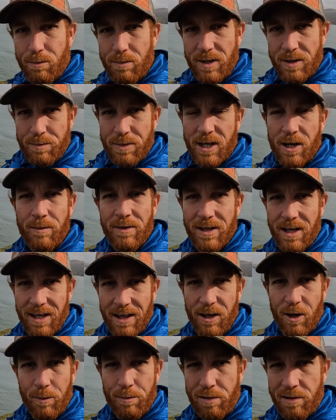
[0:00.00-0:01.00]
It's becoming like
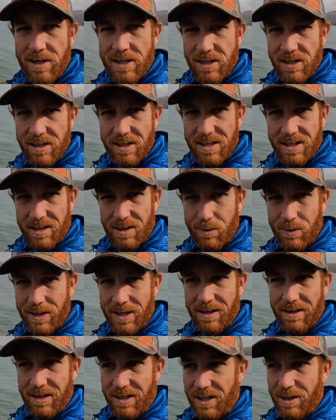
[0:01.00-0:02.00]
little prisons
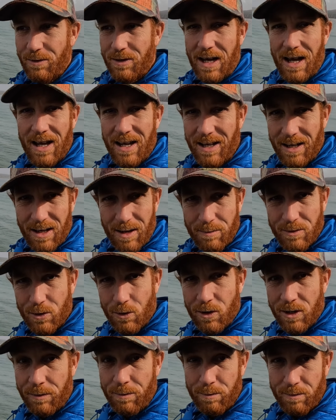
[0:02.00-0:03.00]
within the UK. I'm
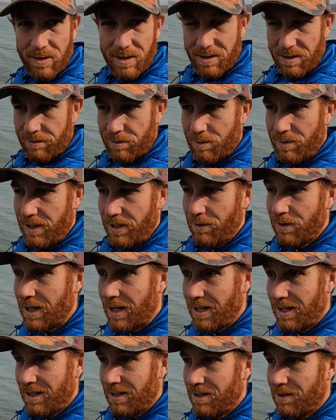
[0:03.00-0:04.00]
talking from the
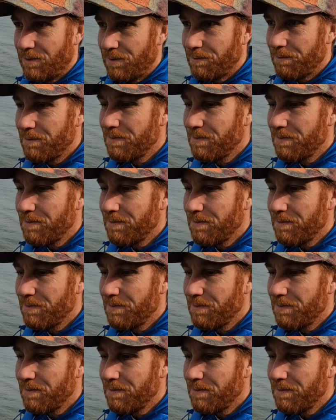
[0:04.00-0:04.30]
UK here now.